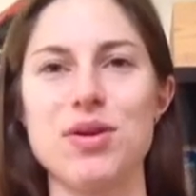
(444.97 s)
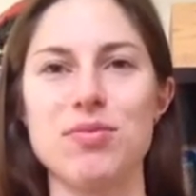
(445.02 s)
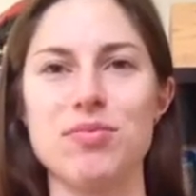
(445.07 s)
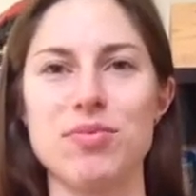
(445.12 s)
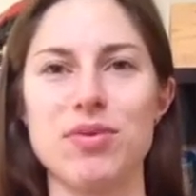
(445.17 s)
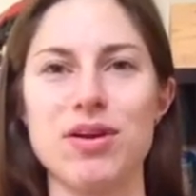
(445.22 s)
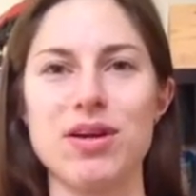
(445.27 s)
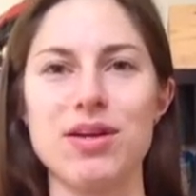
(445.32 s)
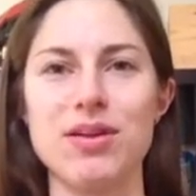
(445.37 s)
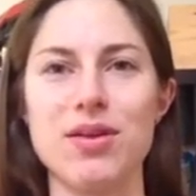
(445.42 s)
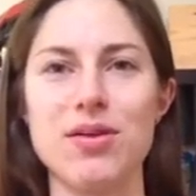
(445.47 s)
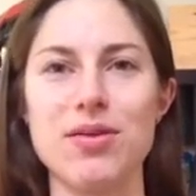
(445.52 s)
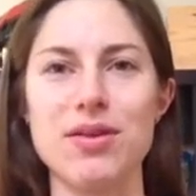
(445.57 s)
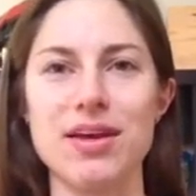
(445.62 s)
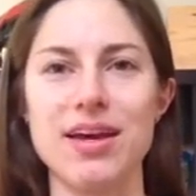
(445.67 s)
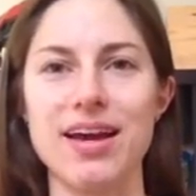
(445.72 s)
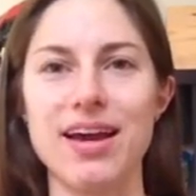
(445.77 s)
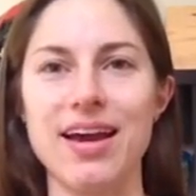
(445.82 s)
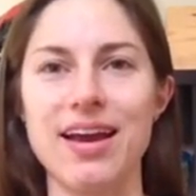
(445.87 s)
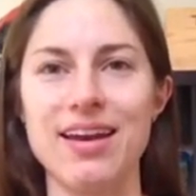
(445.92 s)
pretty
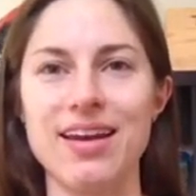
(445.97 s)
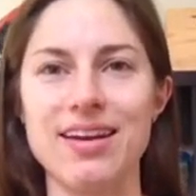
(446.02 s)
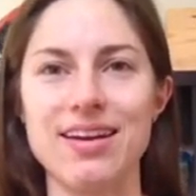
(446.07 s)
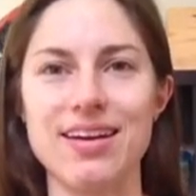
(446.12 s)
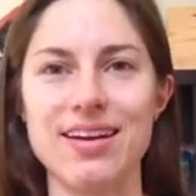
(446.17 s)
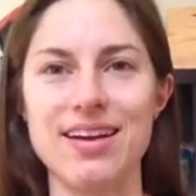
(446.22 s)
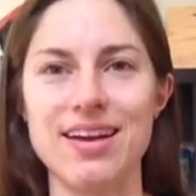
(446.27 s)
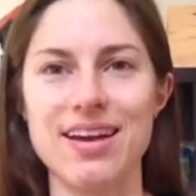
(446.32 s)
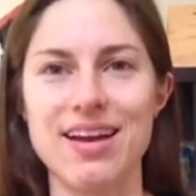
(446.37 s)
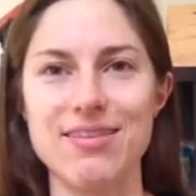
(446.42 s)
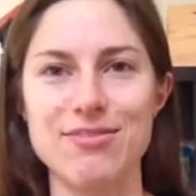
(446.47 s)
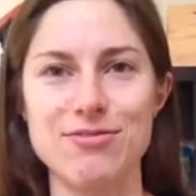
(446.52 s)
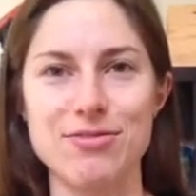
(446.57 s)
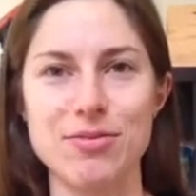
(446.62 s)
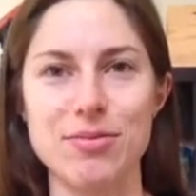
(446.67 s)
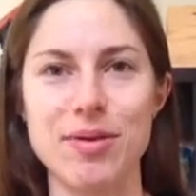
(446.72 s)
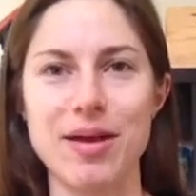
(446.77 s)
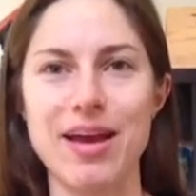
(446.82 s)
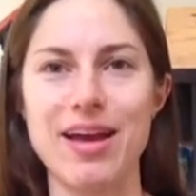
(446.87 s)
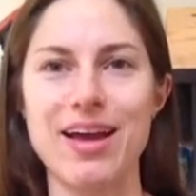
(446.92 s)
clothing and full
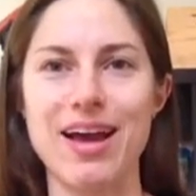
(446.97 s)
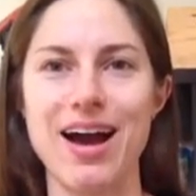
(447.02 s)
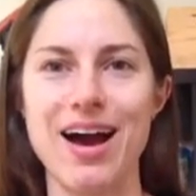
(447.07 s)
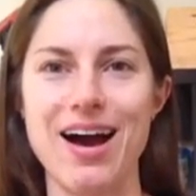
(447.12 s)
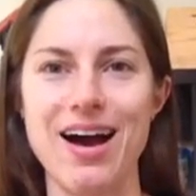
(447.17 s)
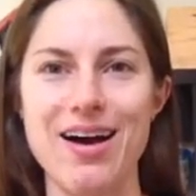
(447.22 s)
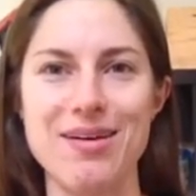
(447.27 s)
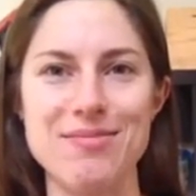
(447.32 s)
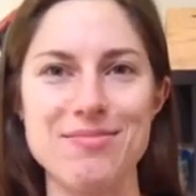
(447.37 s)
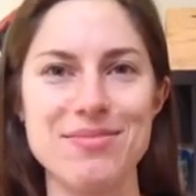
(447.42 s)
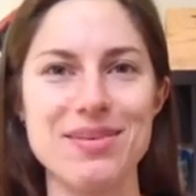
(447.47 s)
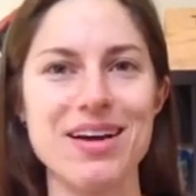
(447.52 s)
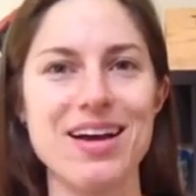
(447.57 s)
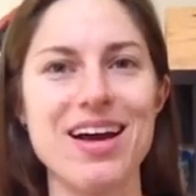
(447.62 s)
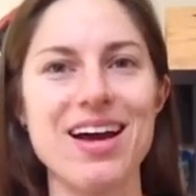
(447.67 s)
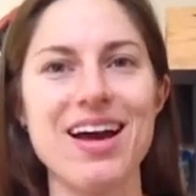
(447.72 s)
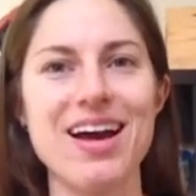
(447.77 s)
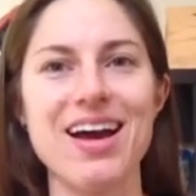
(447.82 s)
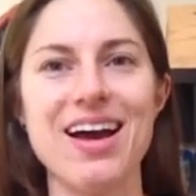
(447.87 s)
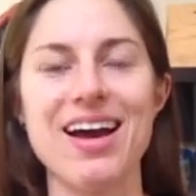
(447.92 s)
makeup,
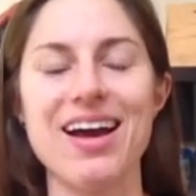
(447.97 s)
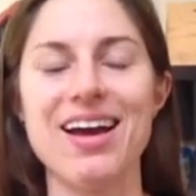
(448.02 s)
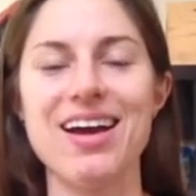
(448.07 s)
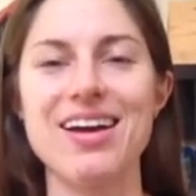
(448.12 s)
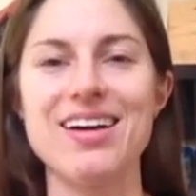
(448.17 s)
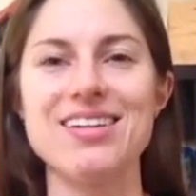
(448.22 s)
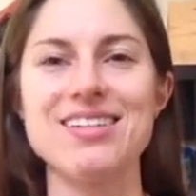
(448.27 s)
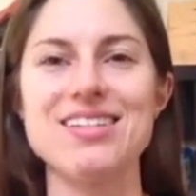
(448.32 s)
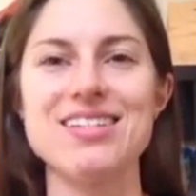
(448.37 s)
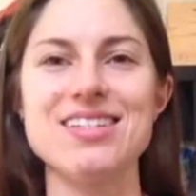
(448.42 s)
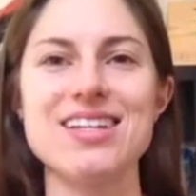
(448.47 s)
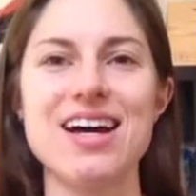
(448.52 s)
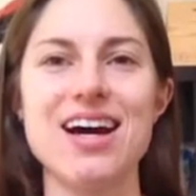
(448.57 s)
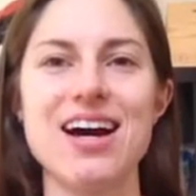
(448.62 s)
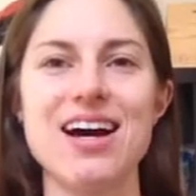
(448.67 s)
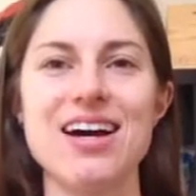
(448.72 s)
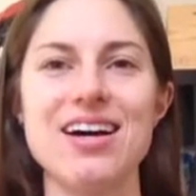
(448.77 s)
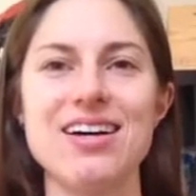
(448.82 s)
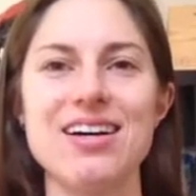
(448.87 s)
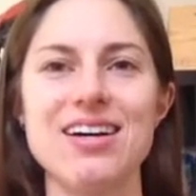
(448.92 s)
and
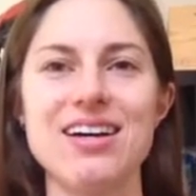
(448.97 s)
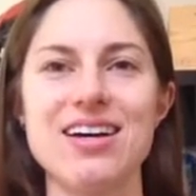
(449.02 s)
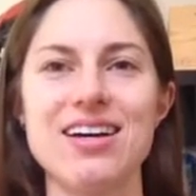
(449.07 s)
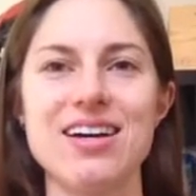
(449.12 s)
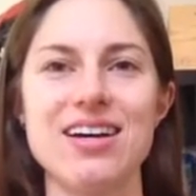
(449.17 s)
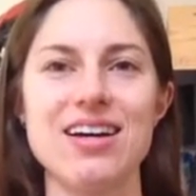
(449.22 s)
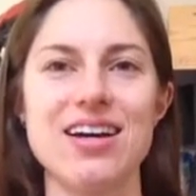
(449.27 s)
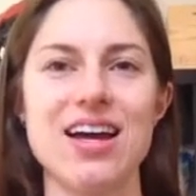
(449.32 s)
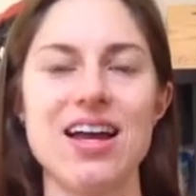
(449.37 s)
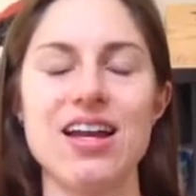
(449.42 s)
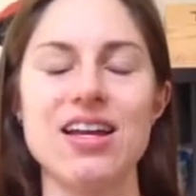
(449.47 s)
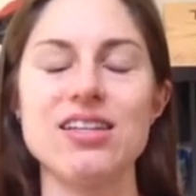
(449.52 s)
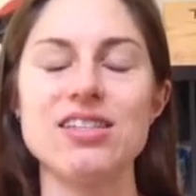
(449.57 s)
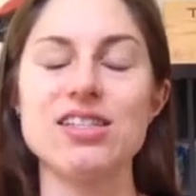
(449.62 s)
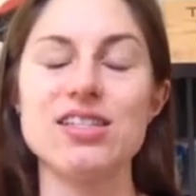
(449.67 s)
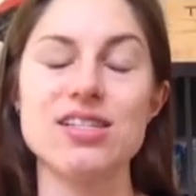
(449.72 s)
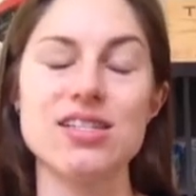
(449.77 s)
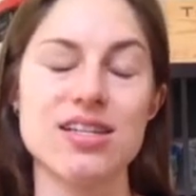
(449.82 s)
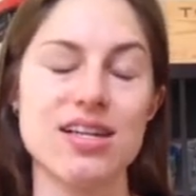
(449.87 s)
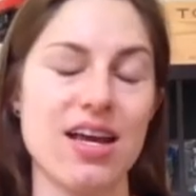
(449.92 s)

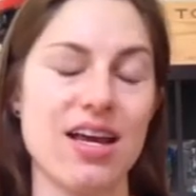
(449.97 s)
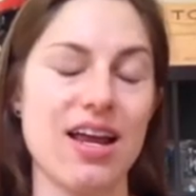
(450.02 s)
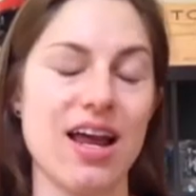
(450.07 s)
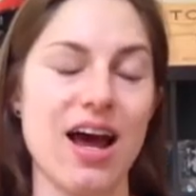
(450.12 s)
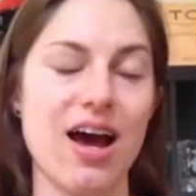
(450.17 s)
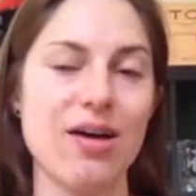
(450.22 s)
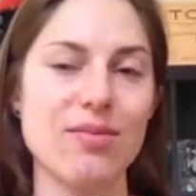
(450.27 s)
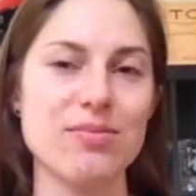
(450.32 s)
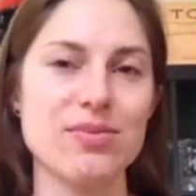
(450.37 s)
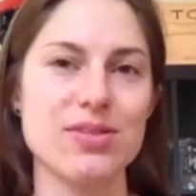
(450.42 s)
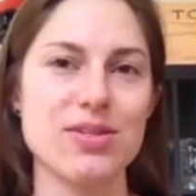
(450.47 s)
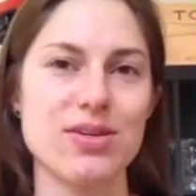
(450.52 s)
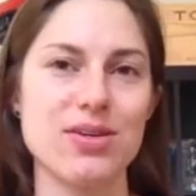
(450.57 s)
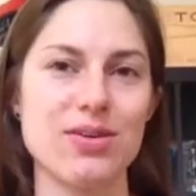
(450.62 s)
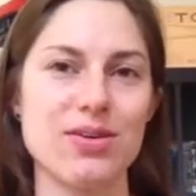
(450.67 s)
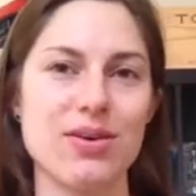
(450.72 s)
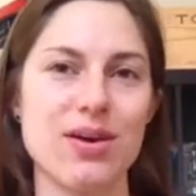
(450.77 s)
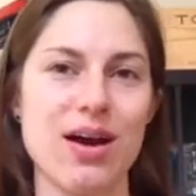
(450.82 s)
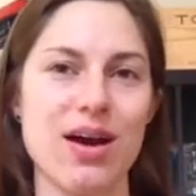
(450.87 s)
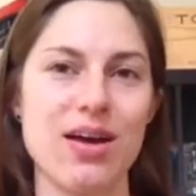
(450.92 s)
it helps
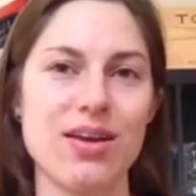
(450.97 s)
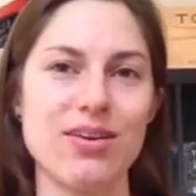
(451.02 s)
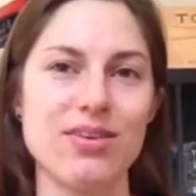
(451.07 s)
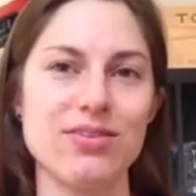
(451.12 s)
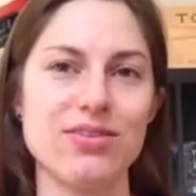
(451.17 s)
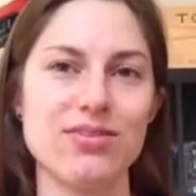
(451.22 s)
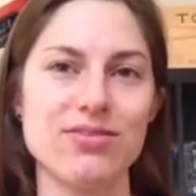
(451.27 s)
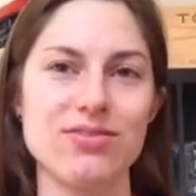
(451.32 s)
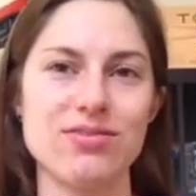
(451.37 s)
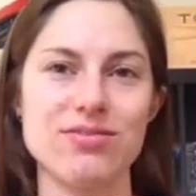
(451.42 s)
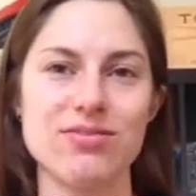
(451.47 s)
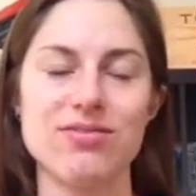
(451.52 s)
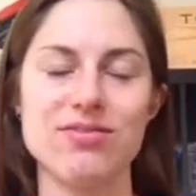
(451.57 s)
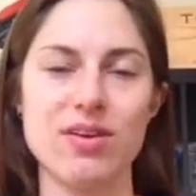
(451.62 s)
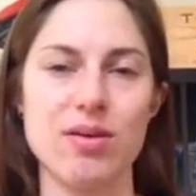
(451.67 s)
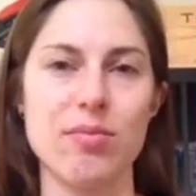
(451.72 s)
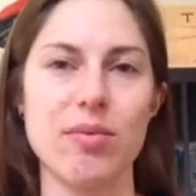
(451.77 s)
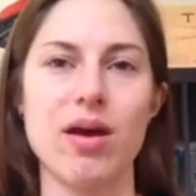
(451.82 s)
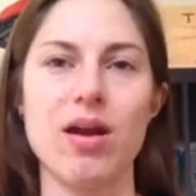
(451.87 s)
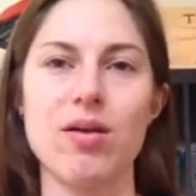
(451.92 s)
you kind of
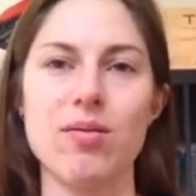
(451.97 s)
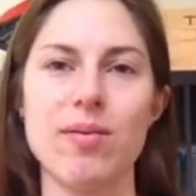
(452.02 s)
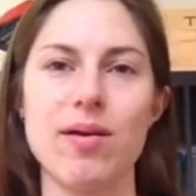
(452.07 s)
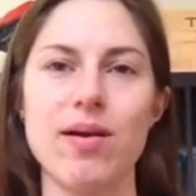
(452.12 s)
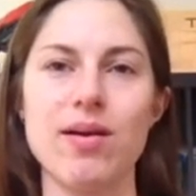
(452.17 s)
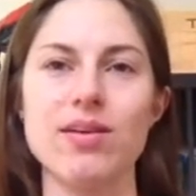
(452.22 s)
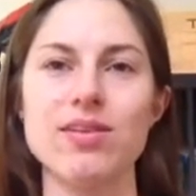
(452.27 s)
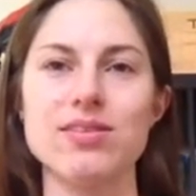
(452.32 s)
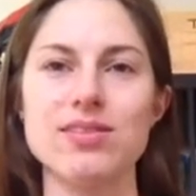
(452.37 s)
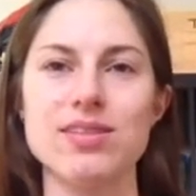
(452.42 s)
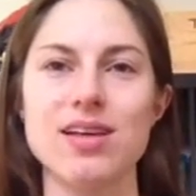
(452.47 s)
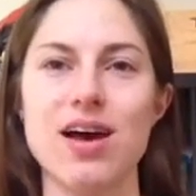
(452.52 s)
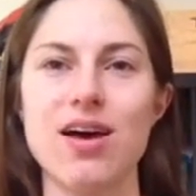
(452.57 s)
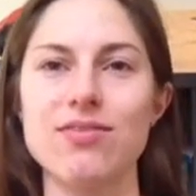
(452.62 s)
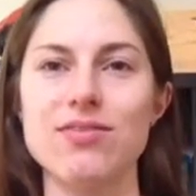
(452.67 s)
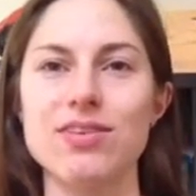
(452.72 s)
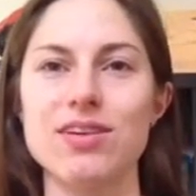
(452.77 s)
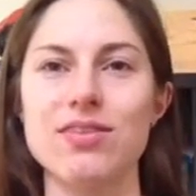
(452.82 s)
feel better about yourself.